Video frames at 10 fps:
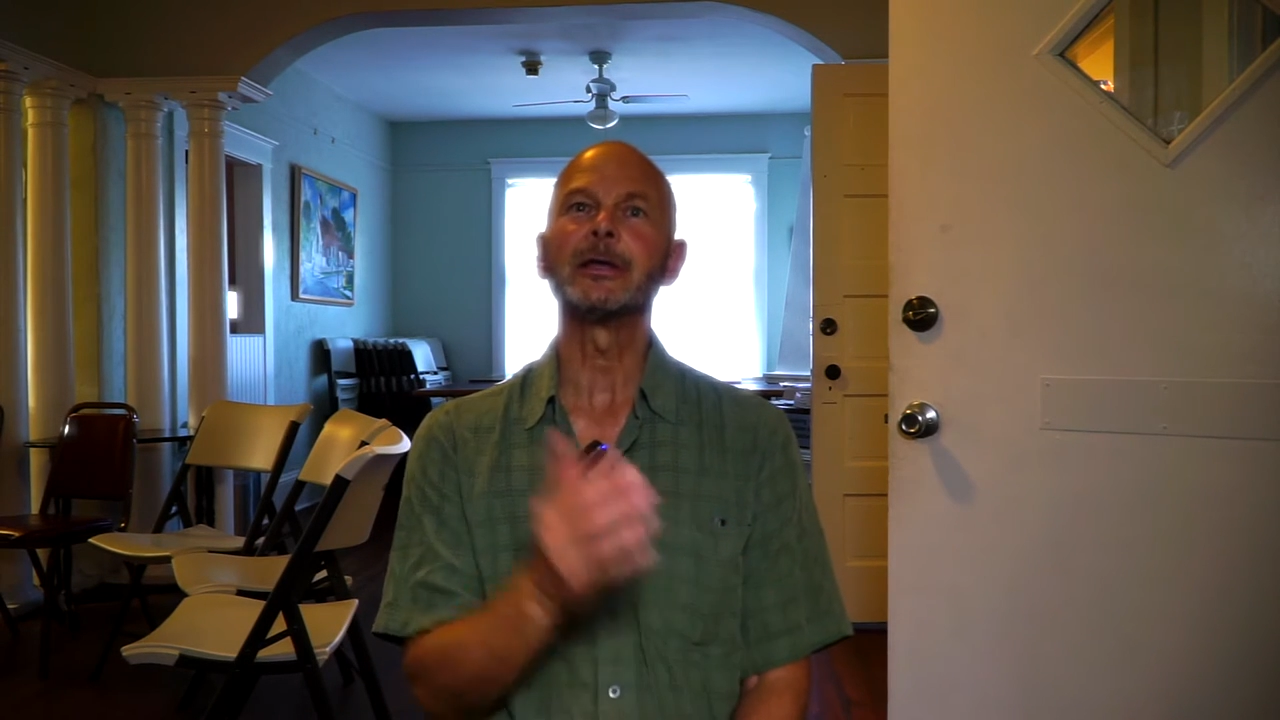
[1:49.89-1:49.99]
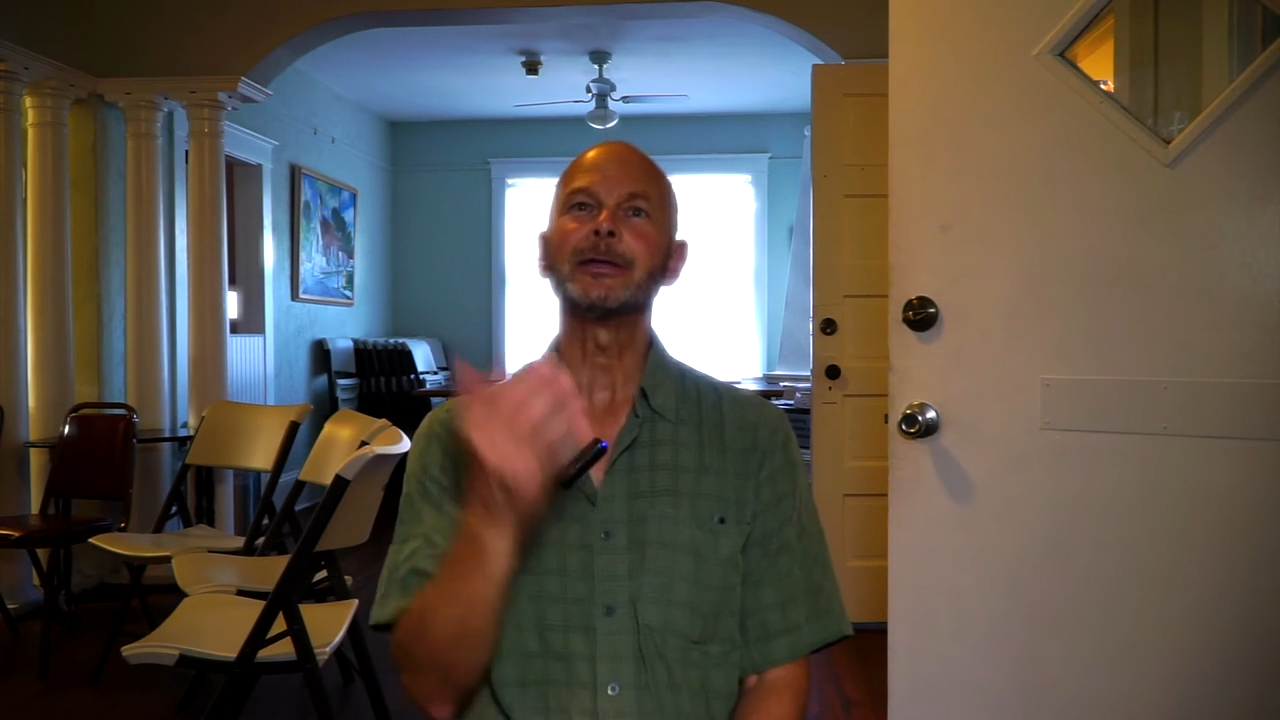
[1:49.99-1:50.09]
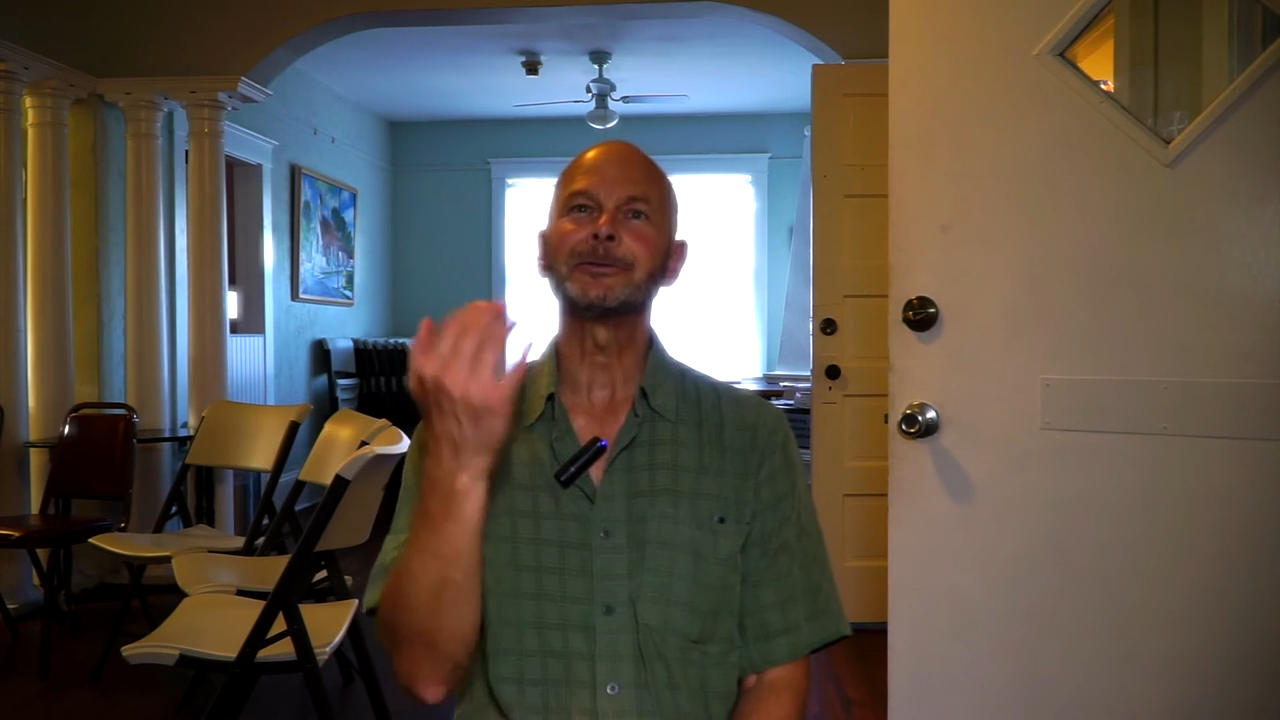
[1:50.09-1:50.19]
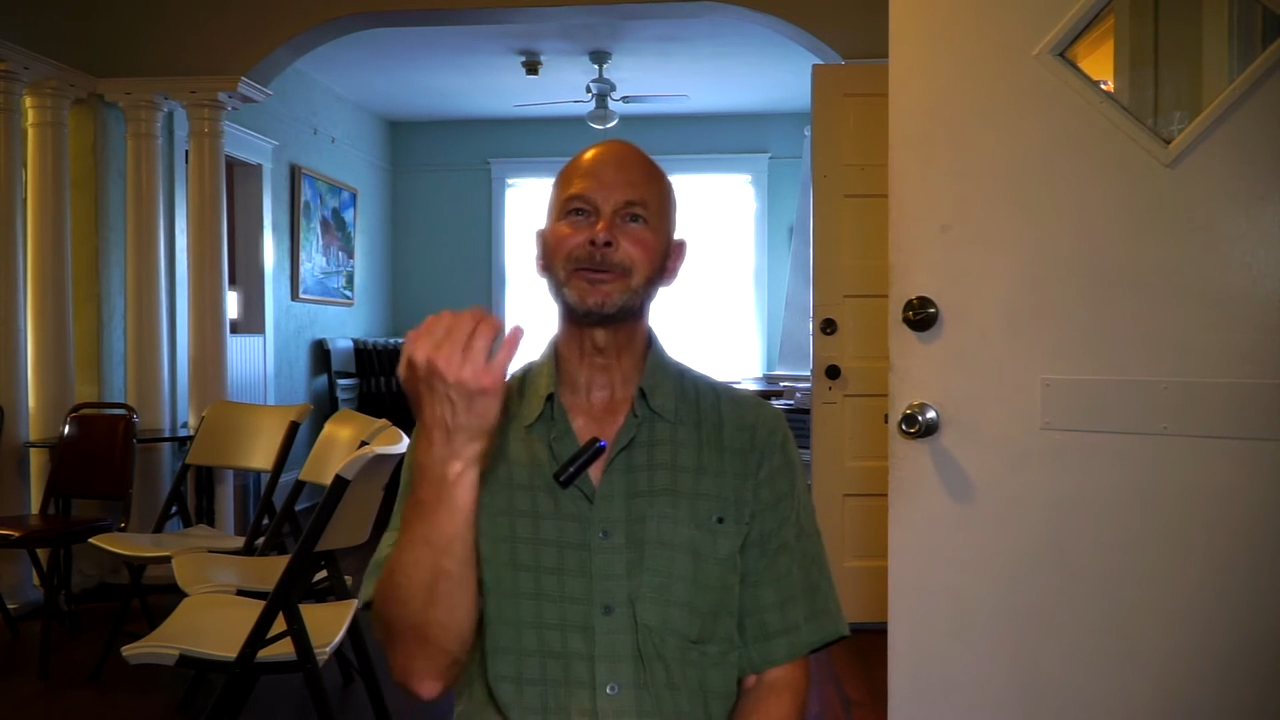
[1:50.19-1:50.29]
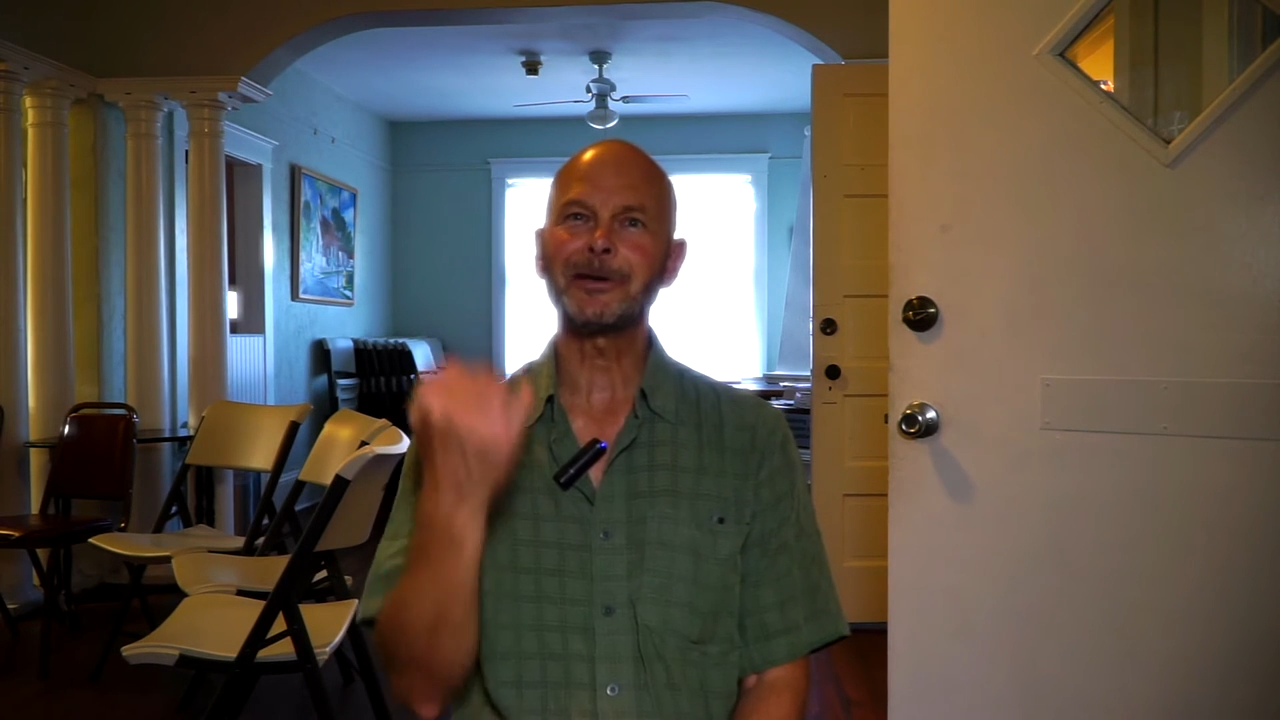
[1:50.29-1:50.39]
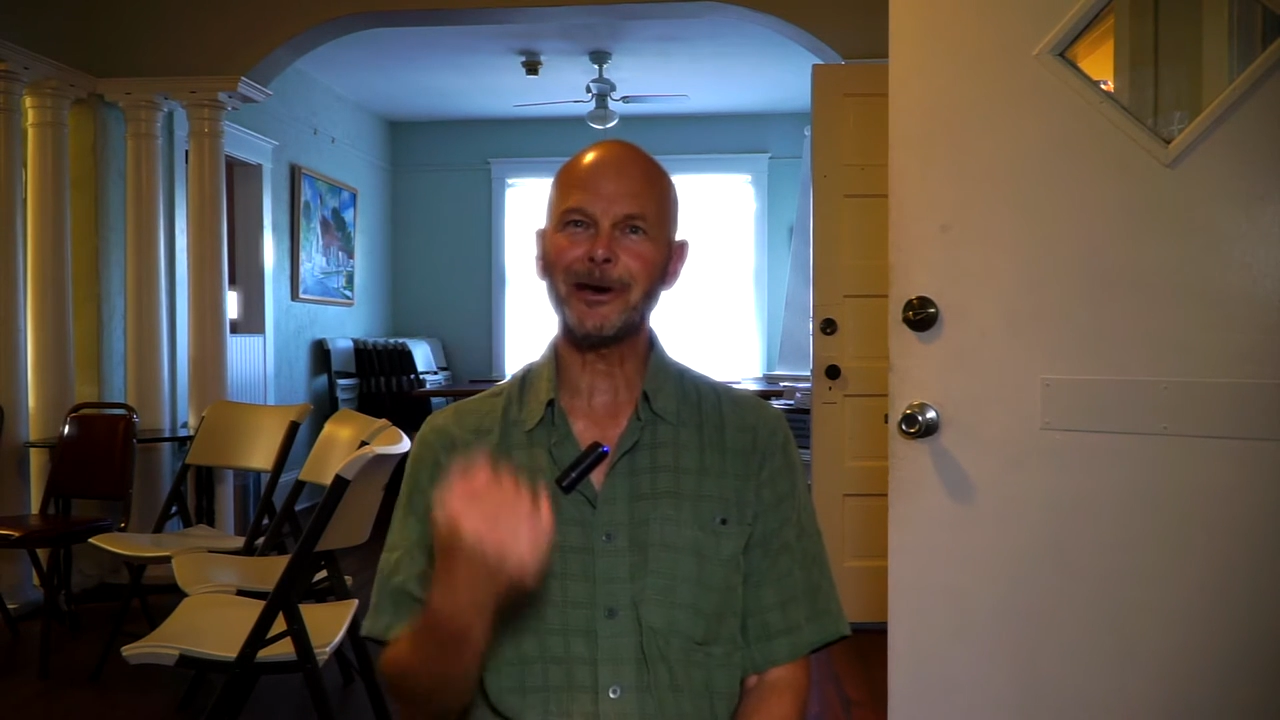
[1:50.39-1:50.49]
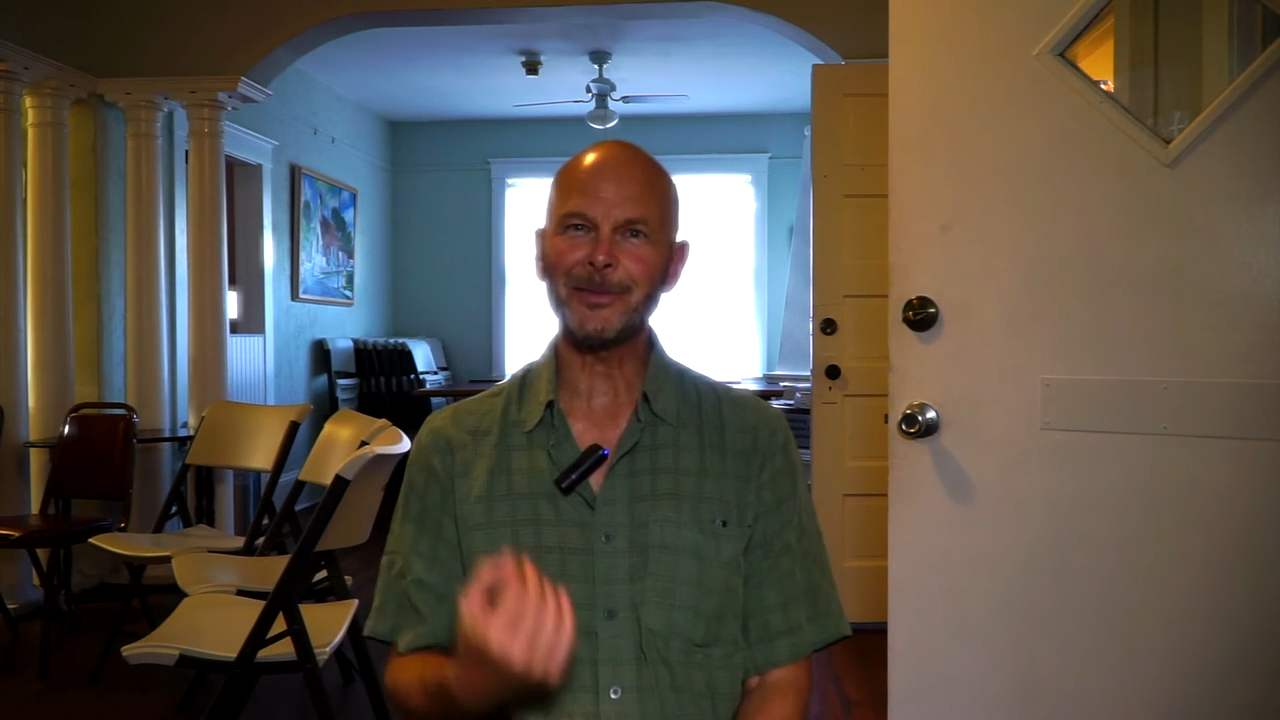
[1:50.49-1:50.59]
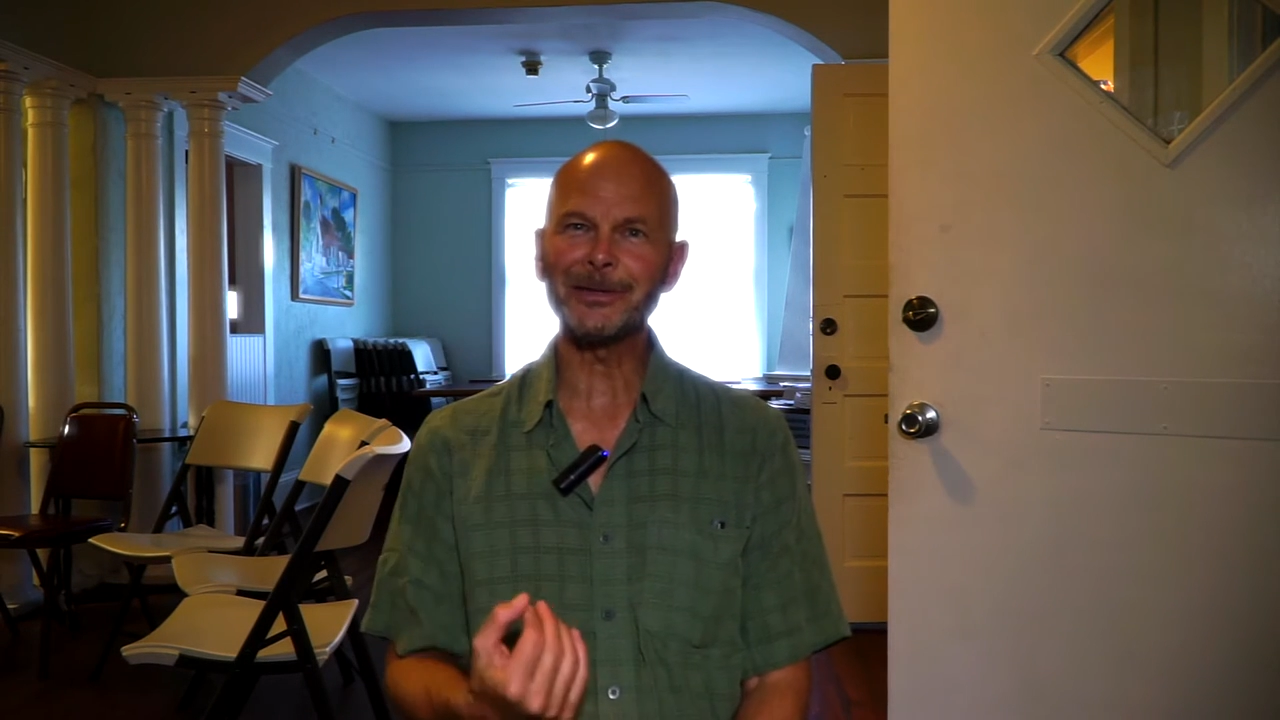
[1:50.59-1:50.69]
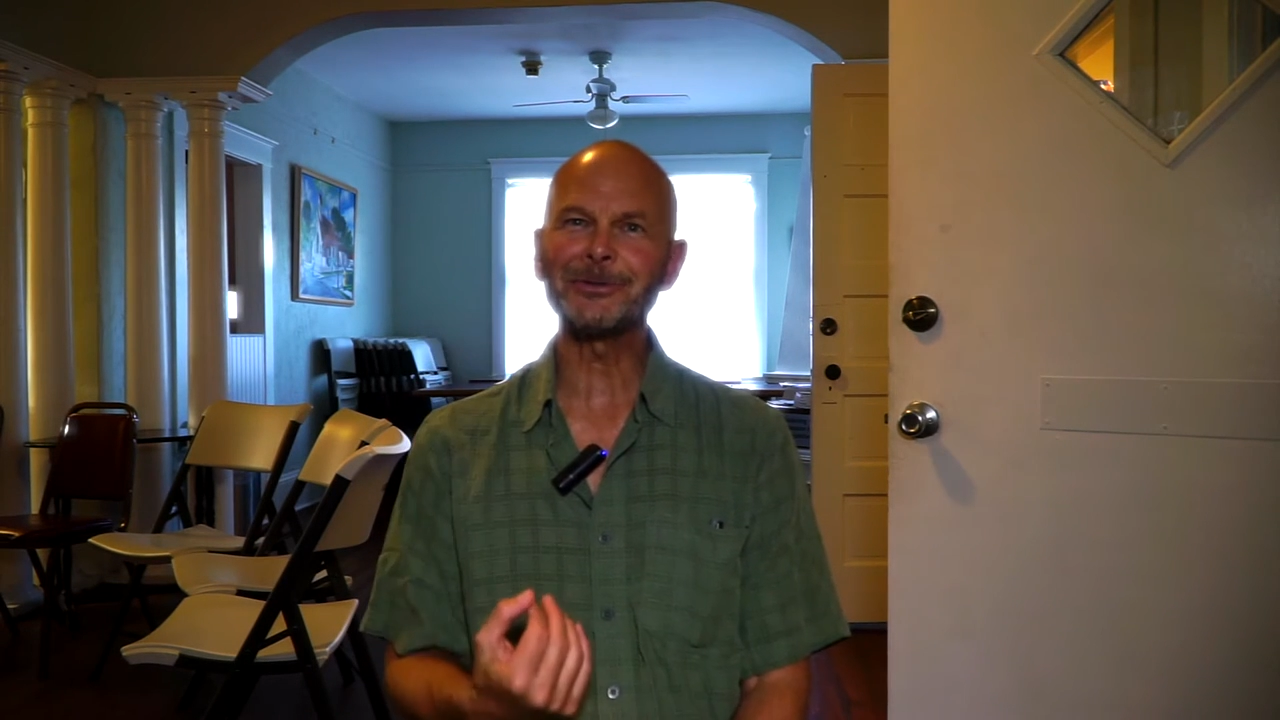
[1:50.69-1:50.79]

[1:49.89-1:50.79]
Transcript: It's coming